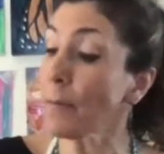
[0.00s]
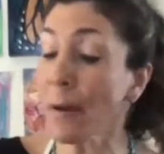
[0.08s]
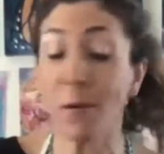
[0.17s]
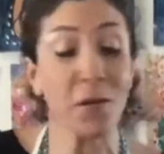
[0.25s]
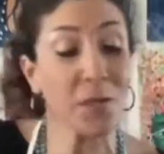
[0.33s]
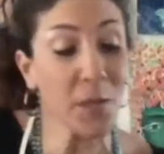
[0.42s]

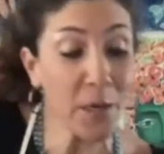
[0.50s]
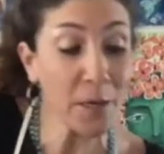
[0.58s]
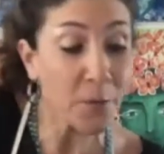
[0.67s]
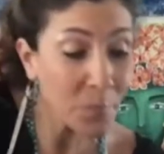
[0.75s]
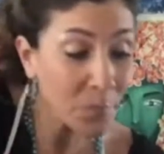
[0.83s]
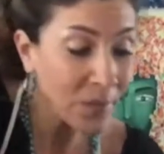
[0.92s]
powders
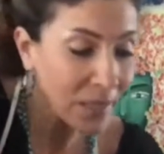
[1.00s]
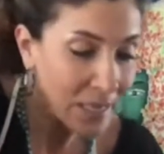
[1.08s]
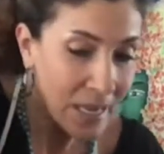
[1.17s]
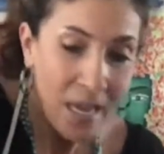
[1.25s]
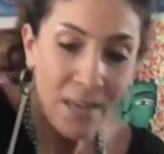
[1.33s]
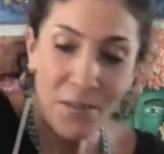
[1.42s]
are.
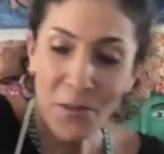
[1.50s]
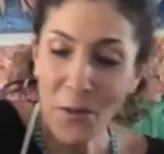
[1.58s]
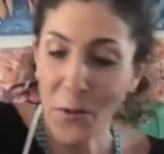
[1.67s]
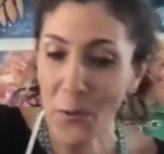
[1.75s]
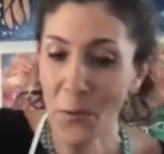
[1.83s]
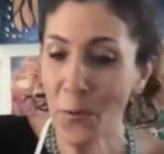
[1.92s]

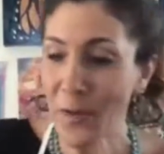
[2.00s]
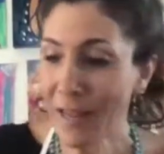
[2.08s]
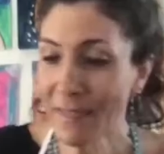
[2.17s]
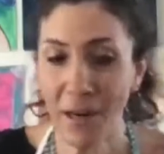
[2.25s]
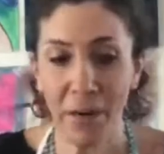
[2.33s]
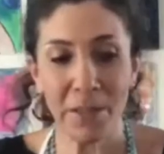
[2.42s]
So what I
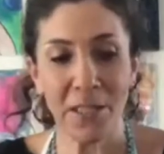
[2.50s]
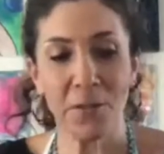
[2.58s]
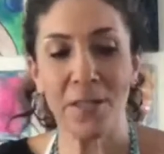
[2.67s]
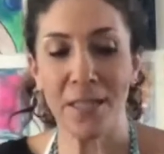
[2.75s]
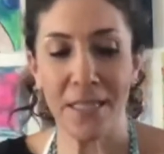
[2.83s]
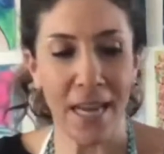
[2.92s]
thought I would do
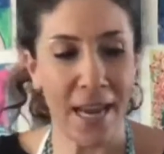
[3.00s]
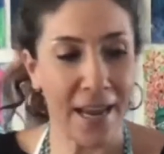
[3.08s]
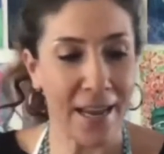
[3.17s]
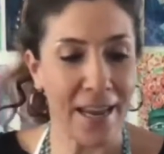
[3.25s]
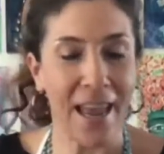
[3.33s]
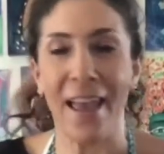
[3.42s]

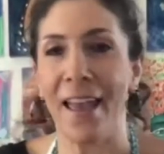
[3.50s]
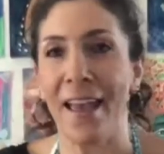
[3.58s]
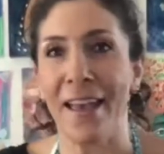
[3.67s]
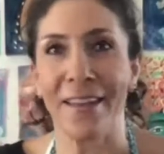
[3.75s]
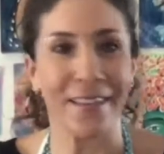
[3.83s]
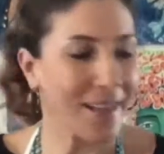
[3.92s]
today,
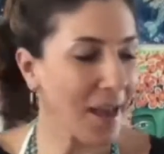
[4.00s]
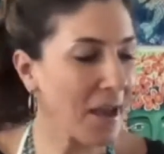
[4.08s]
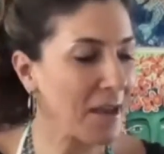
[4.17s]
and